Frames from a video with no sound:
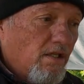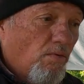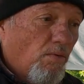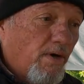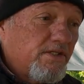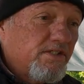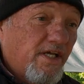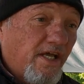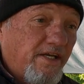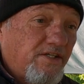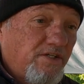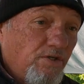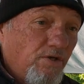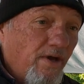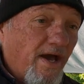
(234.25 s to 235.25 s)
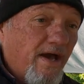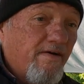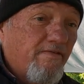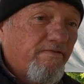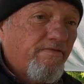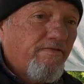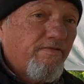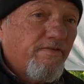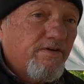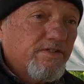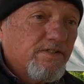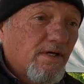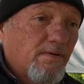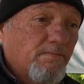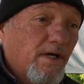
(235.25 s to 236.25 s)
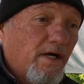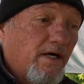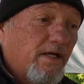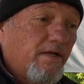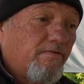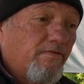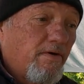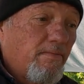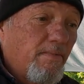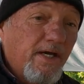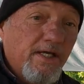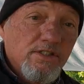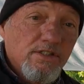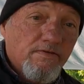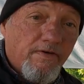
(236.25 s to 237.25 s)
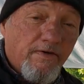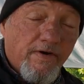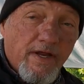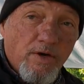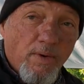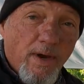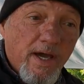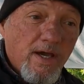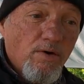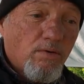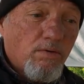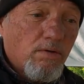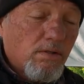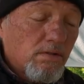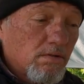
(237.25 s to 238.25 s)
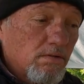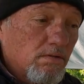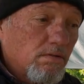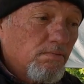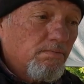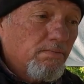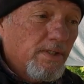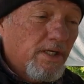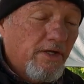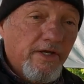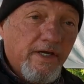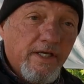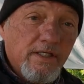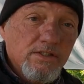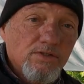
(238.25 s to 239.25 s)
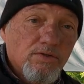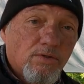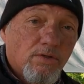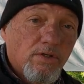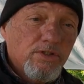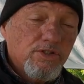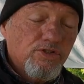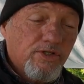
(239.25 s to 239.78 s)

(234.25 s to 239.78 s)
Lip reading: the ones that do have some kind of remains of a runway or buildings or